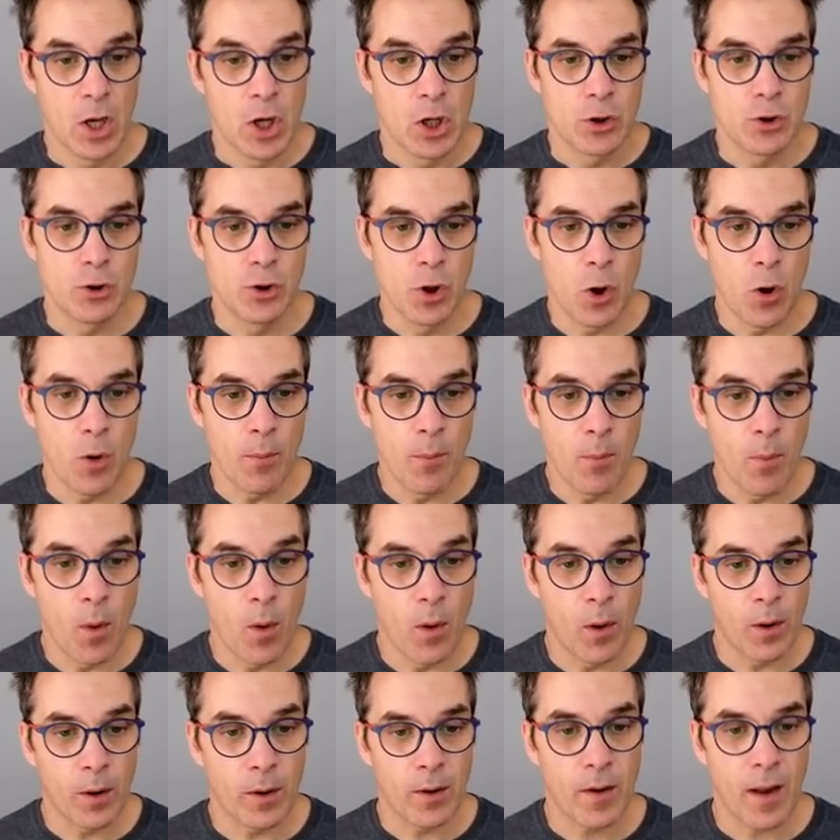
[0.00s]
To know
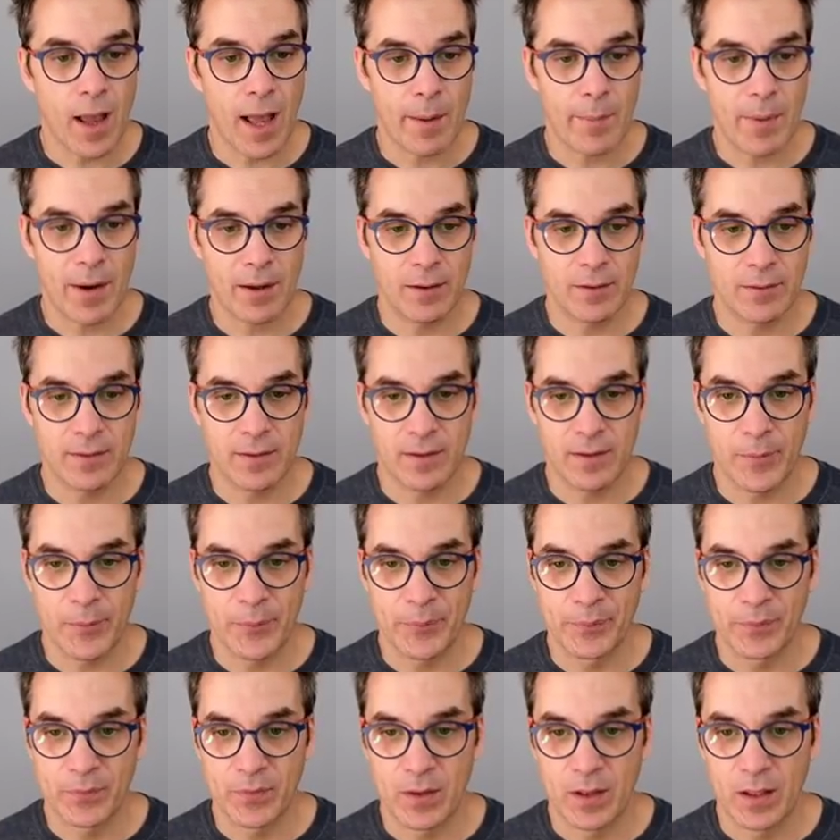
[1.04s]
more about
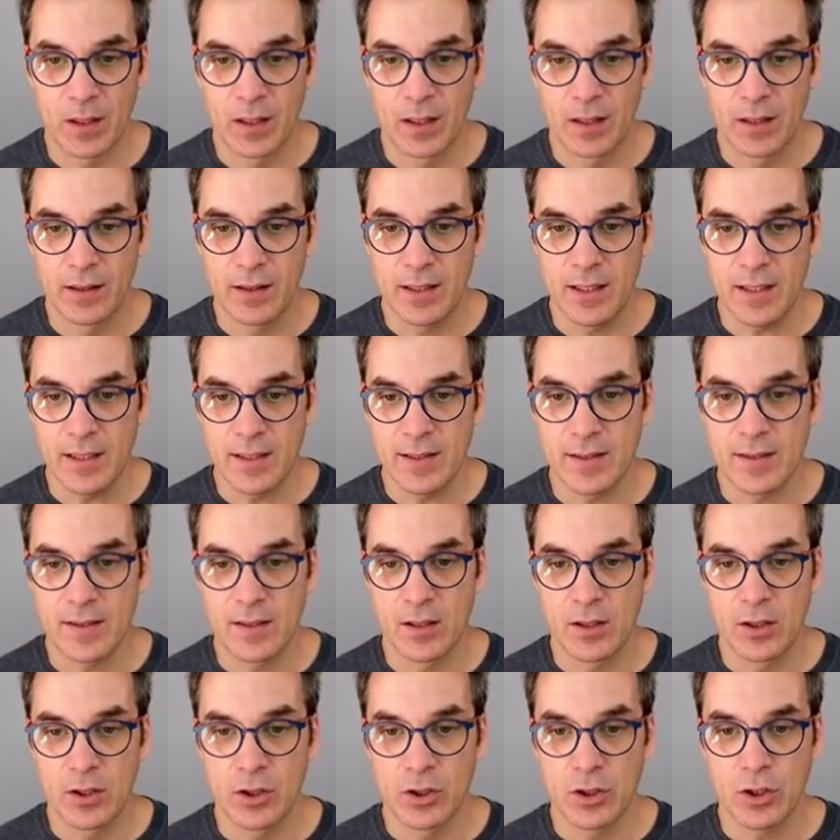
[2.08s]
this,
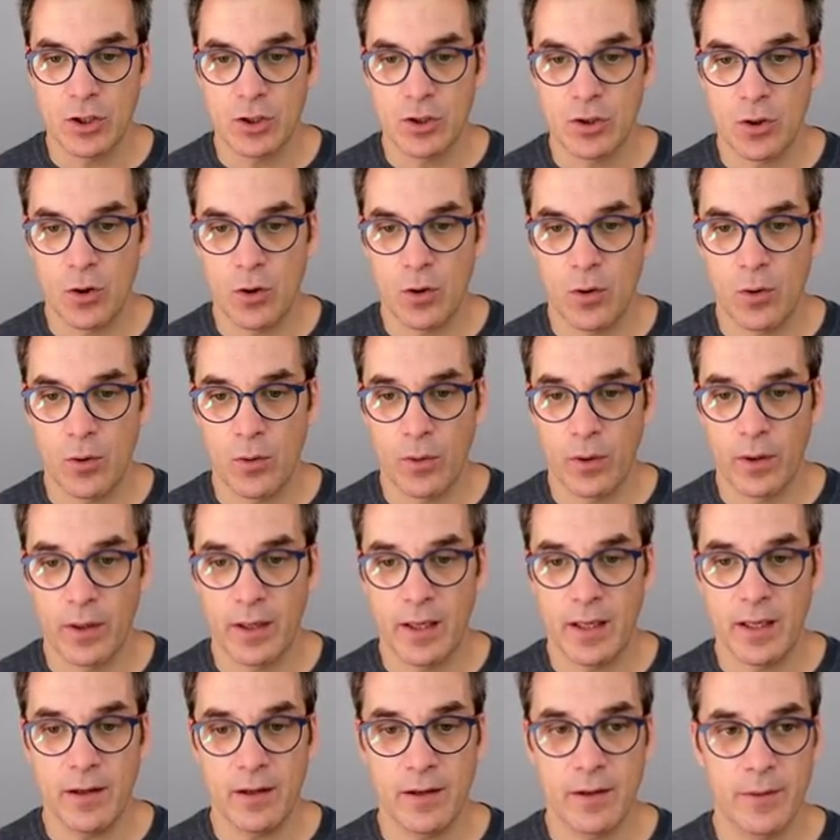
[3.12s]
just go
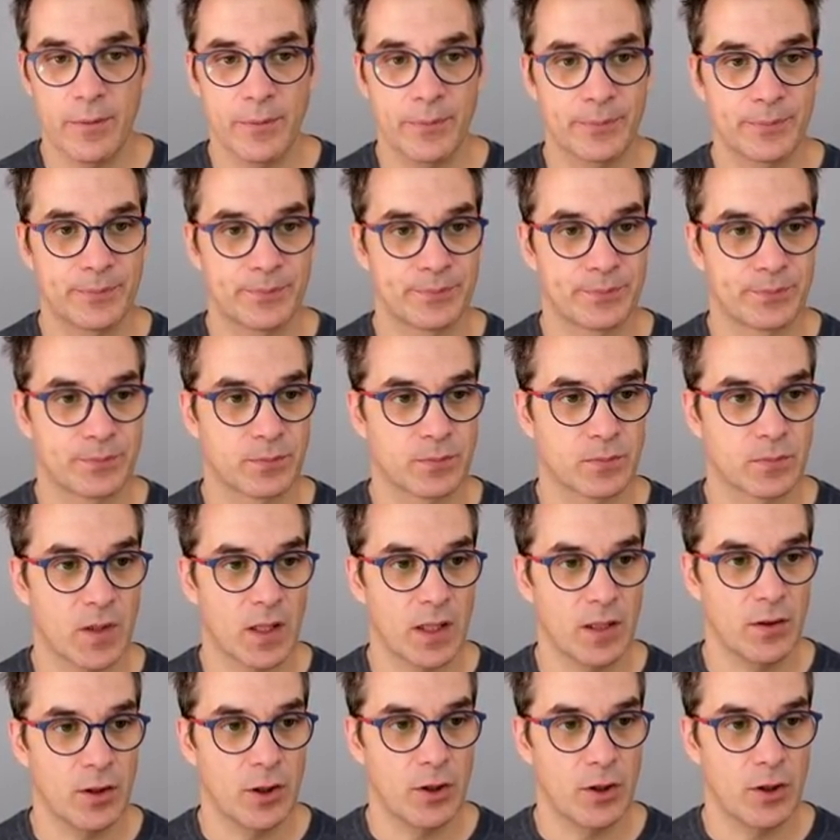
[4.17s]
here in